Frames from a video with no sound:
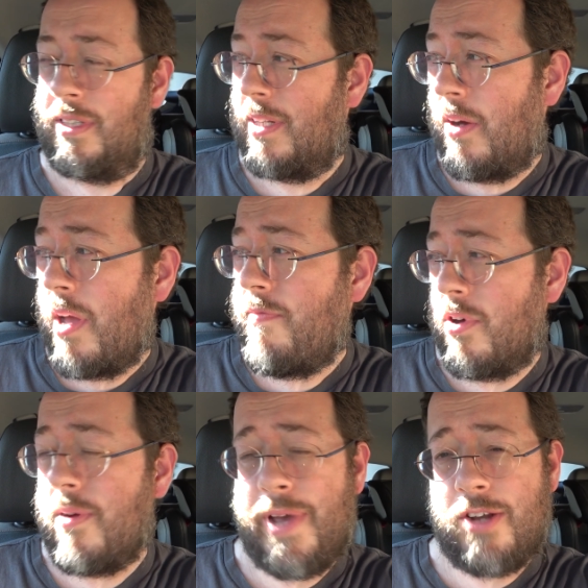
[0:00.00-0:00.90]
Now, I've
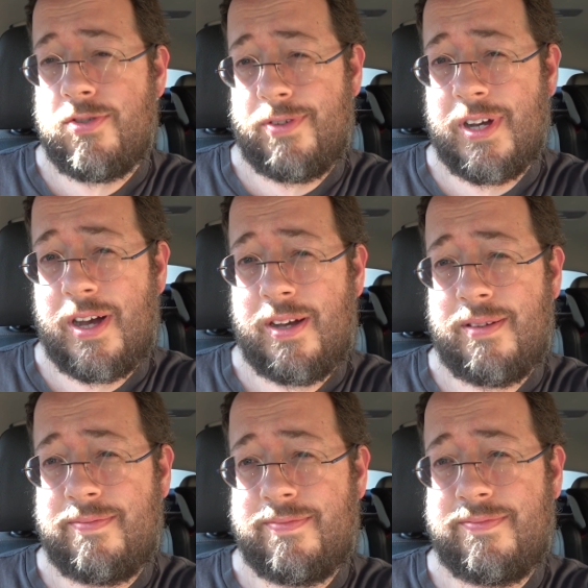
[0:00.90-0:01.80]
got a petrol car
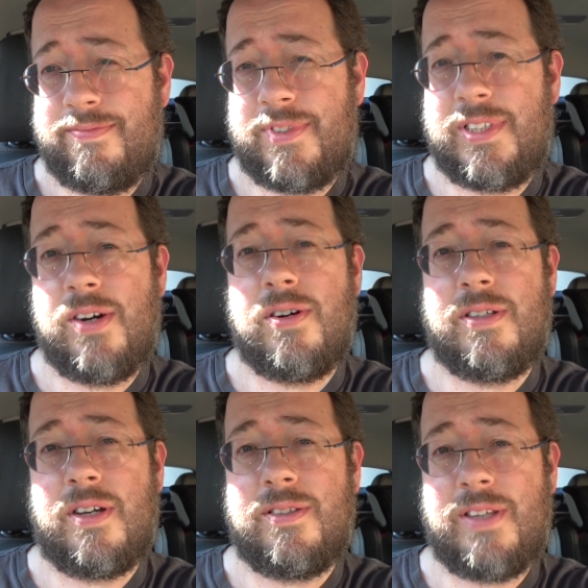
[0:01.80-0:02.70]
still
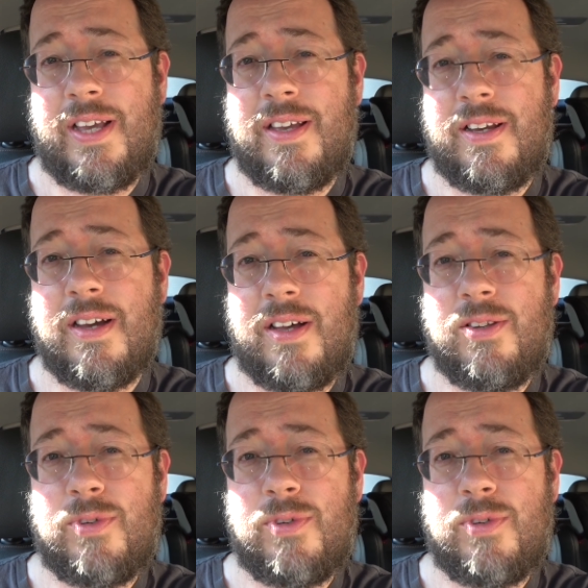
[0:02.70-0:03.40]
as our second car,